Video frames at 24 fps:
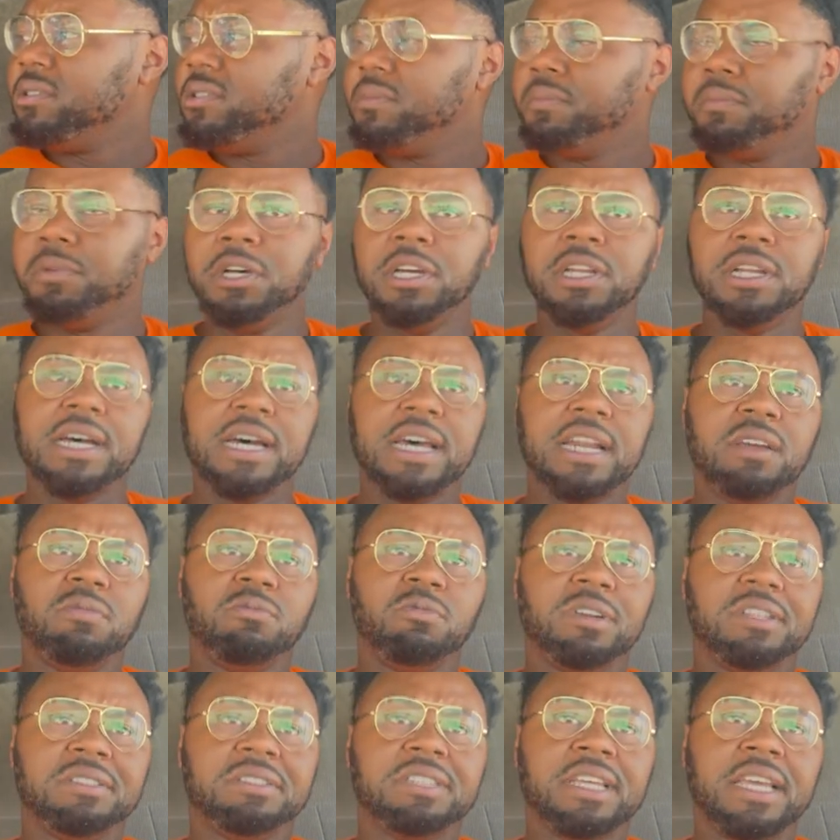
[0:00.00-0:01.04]
but I didn't
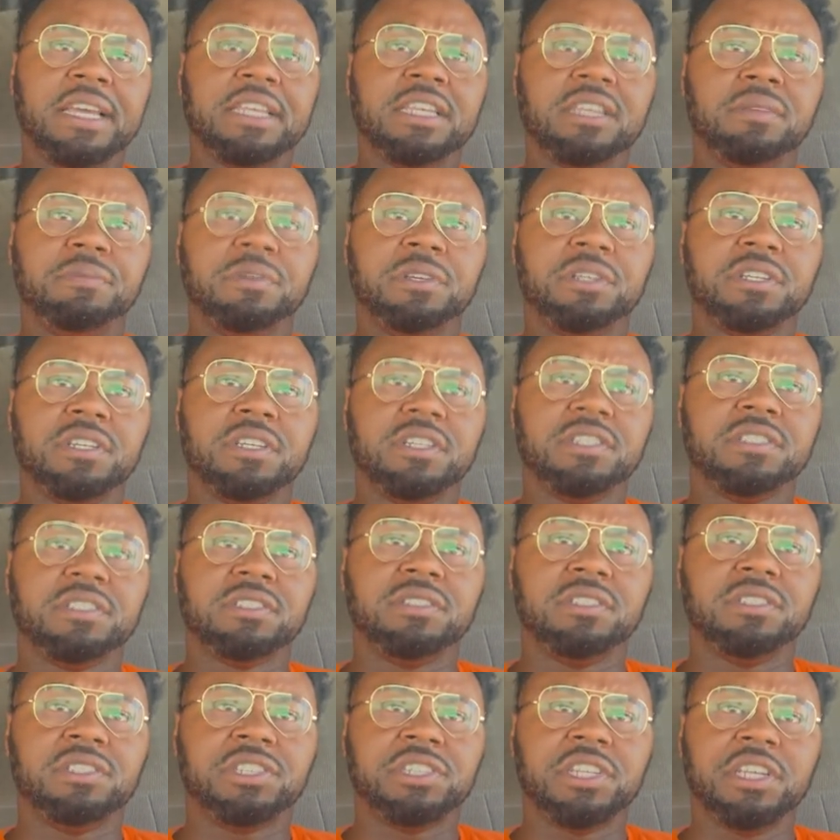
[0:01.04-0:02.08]
want to take it because
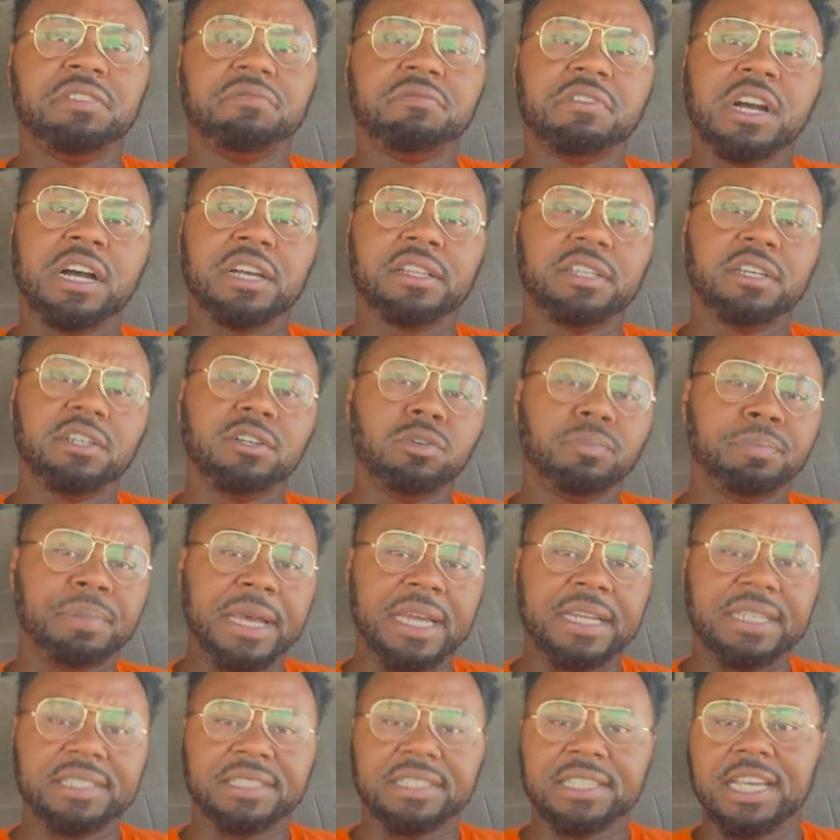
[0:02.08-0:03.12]
the sheetrock load
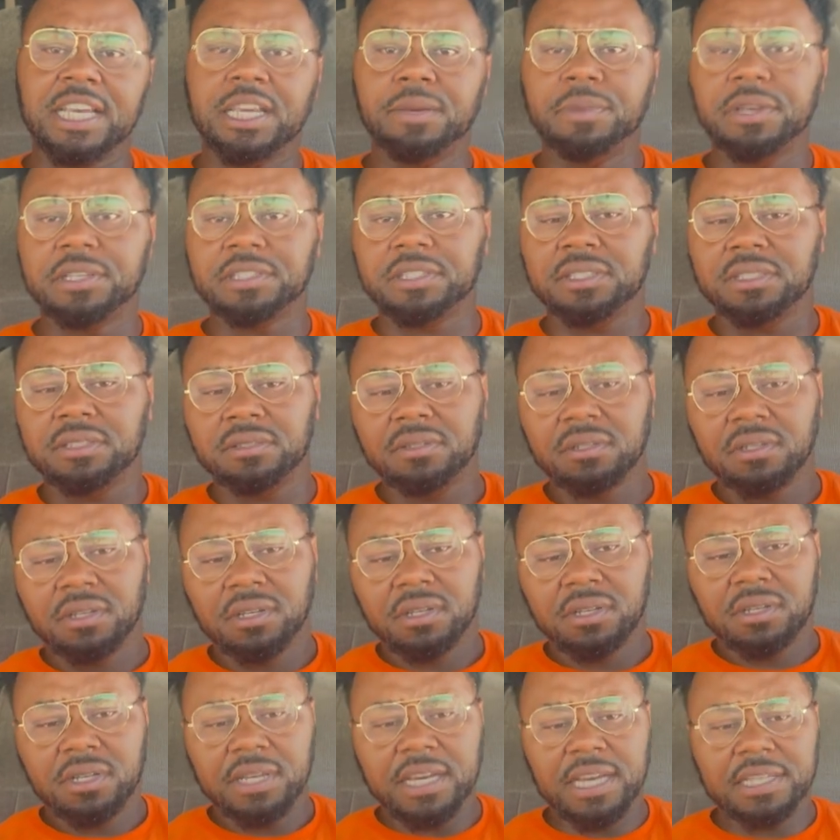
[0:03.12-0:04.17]
paid the same as
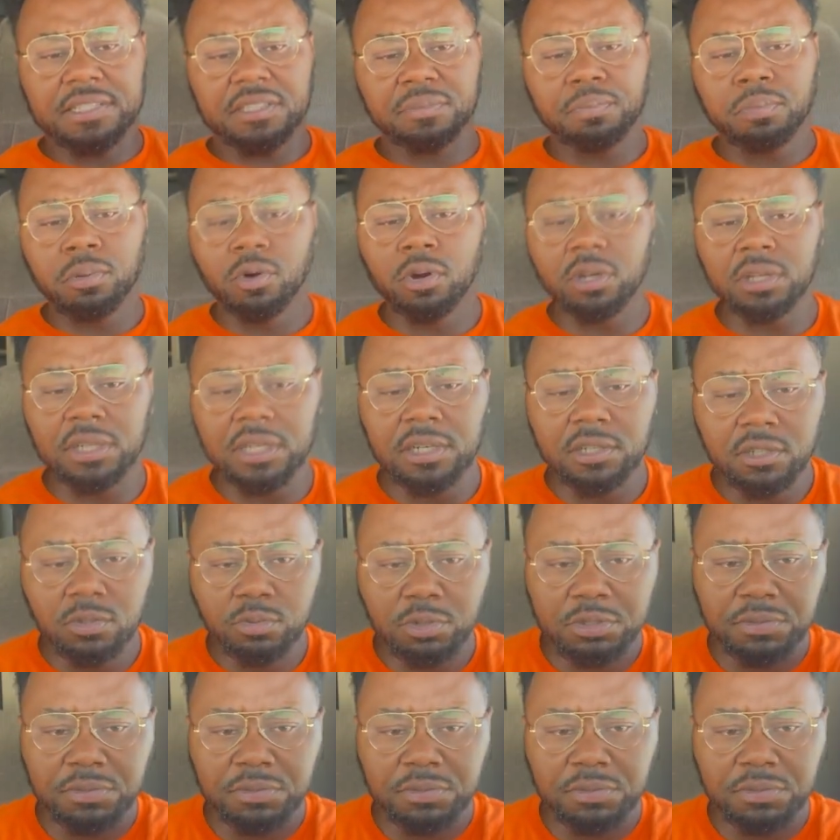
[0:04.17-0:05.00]
the port load,